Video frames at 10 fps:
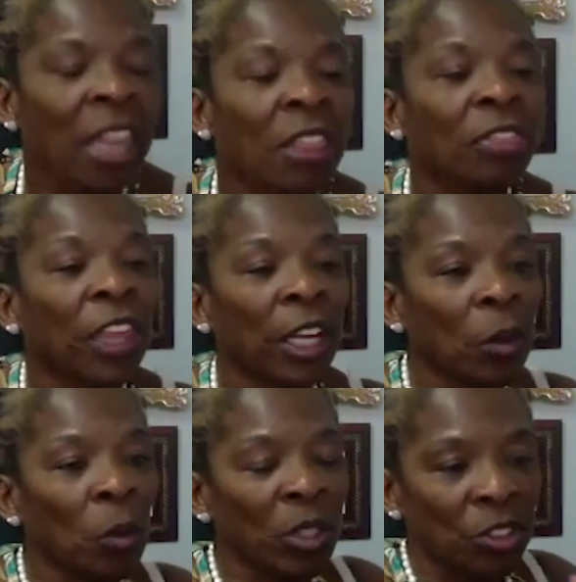
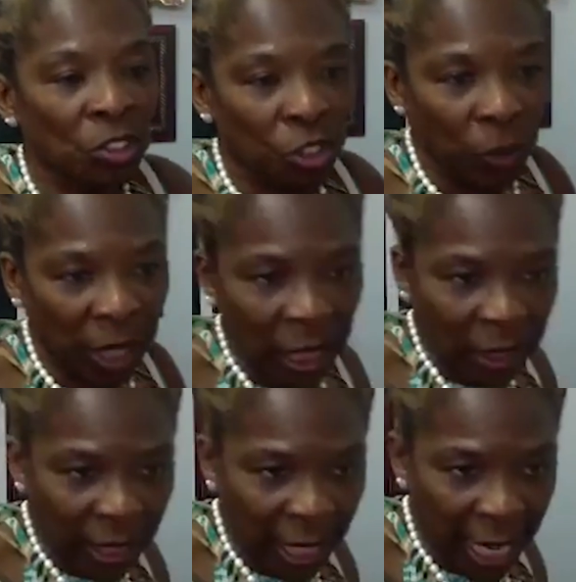There was training
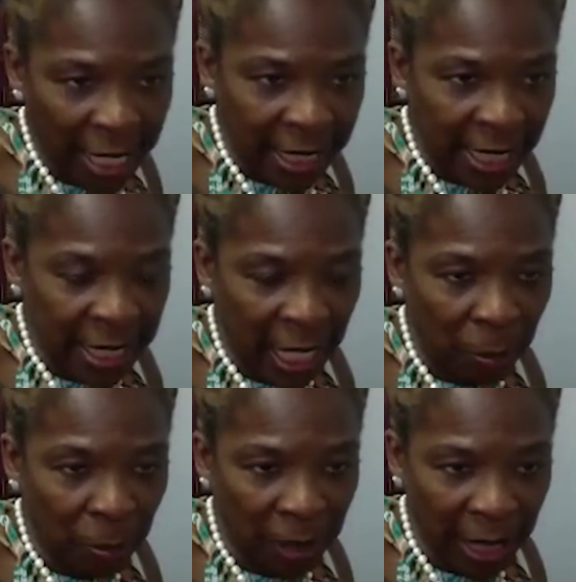that had to
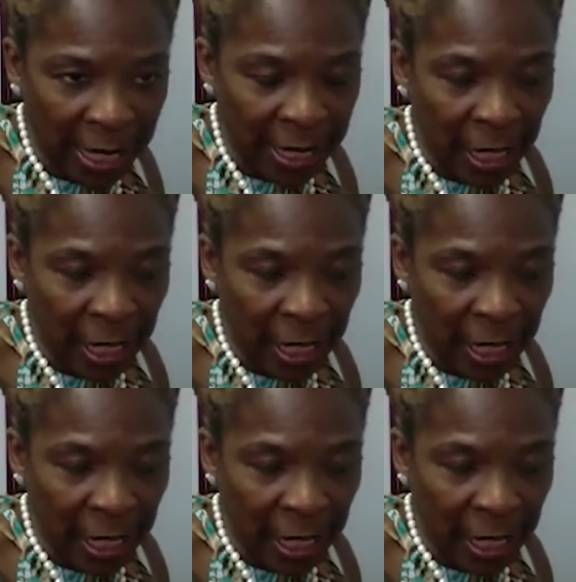take place,